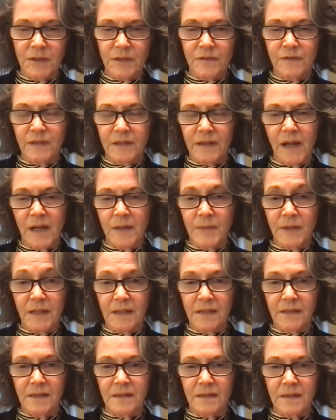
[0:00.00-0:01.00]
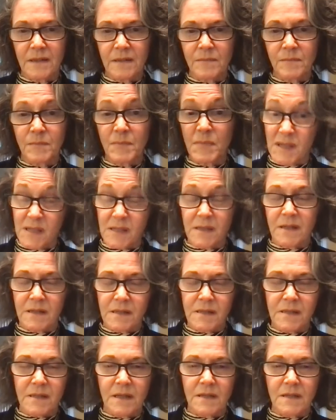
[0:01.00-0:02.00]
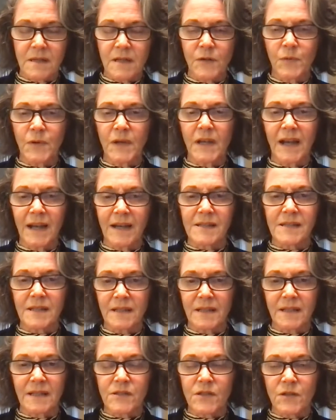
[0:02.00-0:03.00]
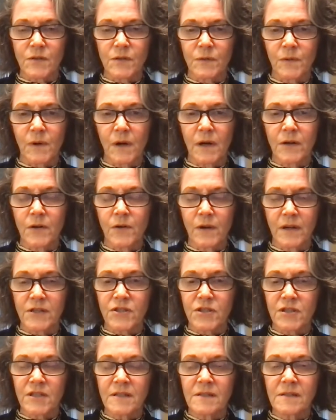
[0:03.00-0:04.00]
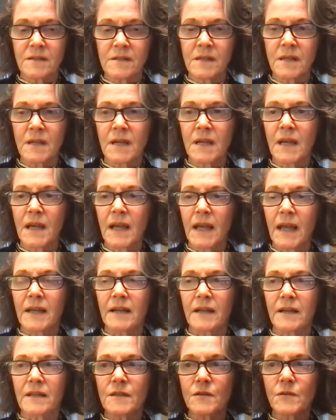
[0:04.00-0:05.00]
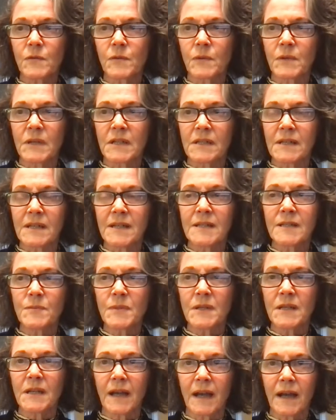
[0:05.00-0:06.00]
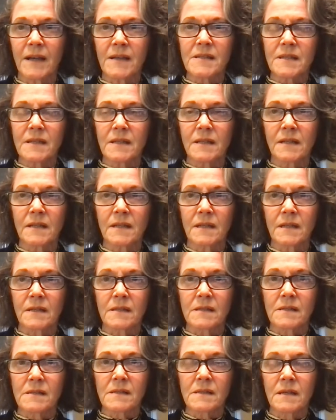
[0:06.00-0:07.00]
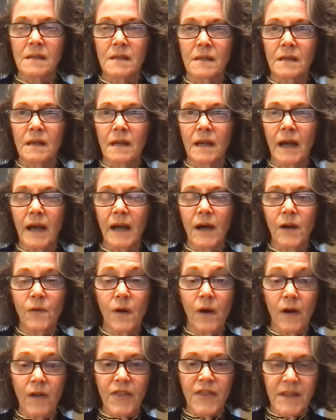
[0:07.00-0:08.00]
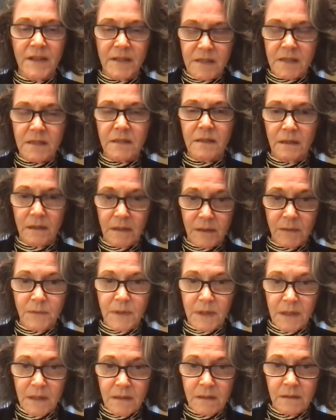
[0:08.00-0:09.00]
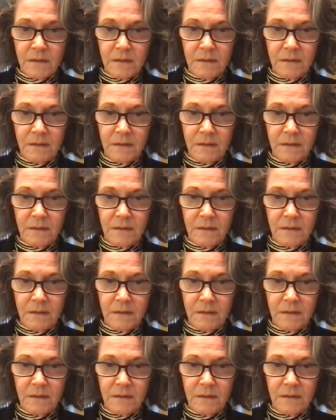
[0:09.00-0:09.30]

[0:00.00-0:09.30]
phenomenon in business. I think we ask and answer the wrong questions. And I think what we need to be asking is, how authentic are we?